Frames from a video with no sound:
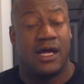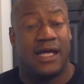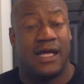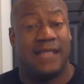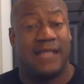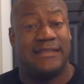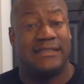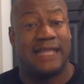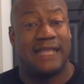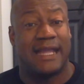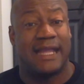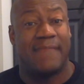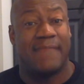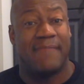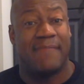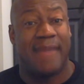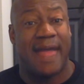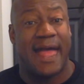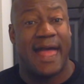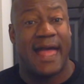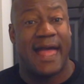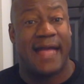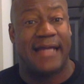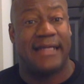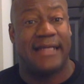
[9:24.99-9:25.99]
and take them
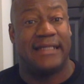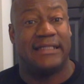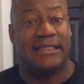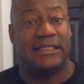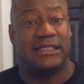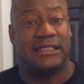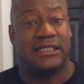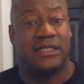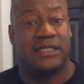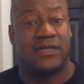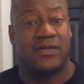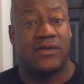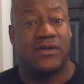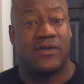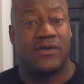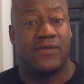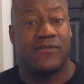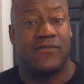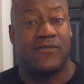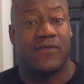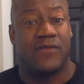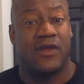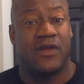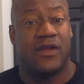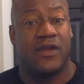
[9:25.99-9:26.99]
back, and then
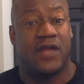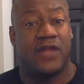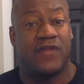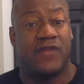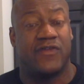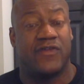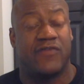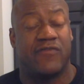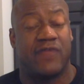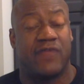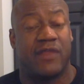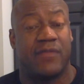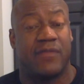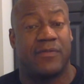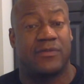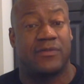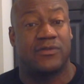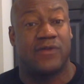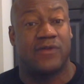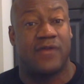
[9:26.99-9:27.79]
another developer is